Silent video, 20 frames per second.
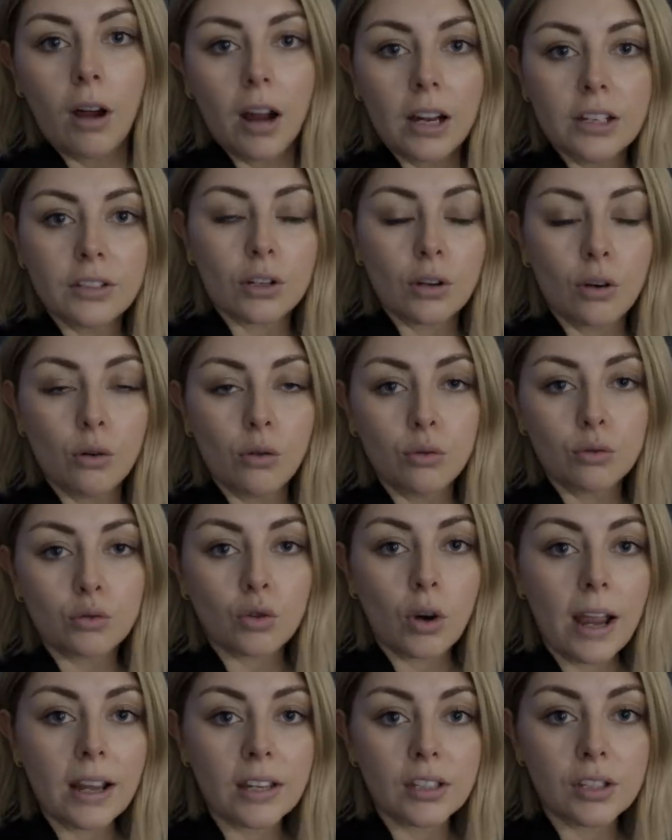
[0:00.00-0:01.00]
Right, all
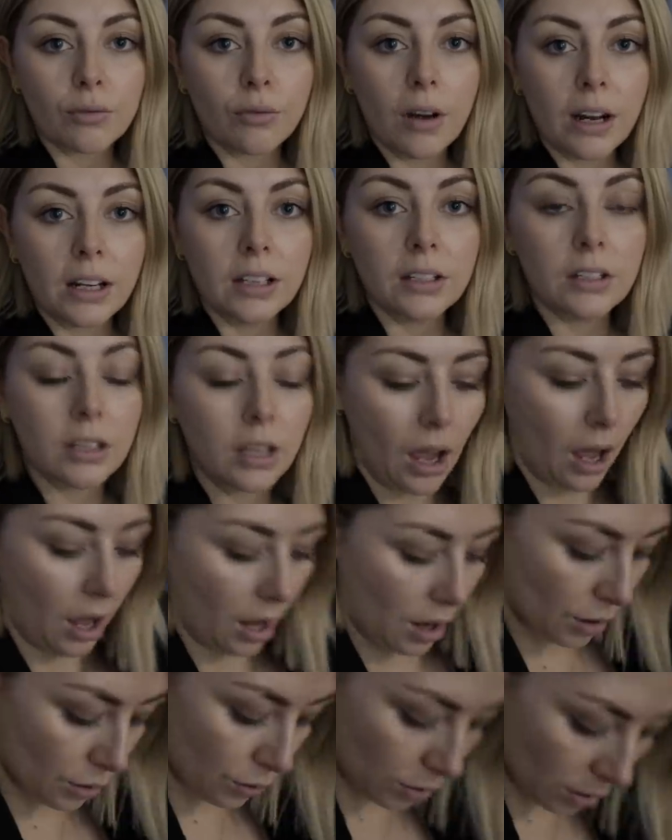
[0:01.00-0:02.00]
dressed, ready to
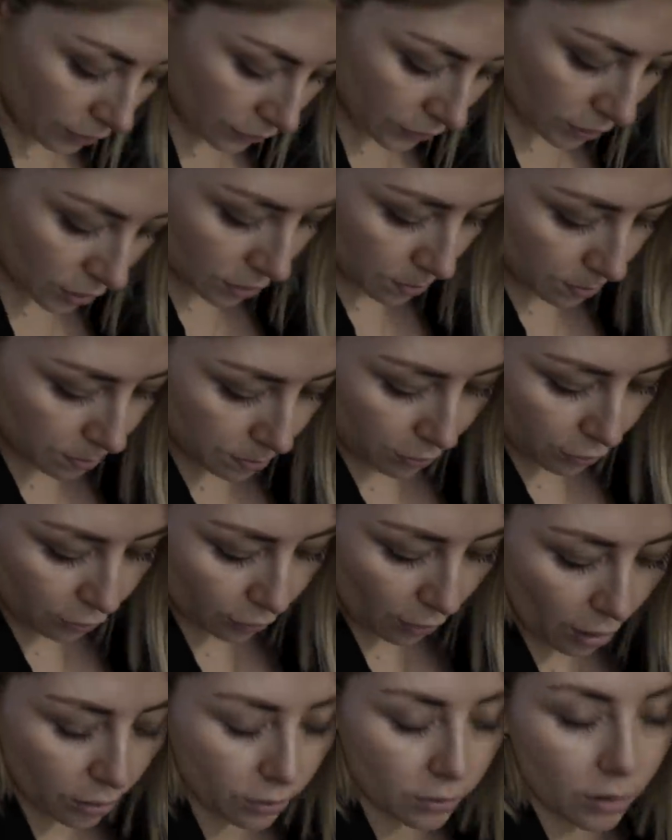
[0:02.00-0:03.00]
go. Just
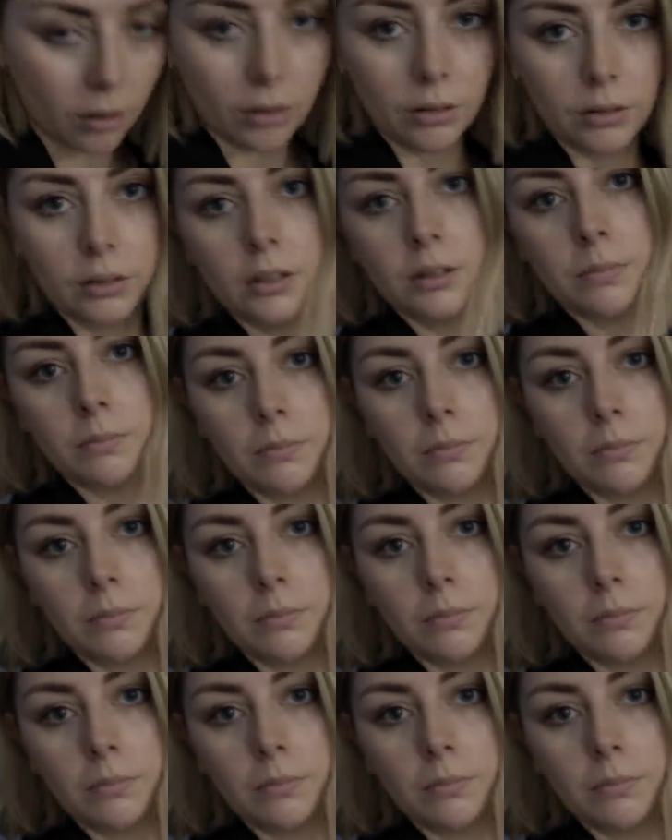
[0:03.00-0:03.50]
thrown on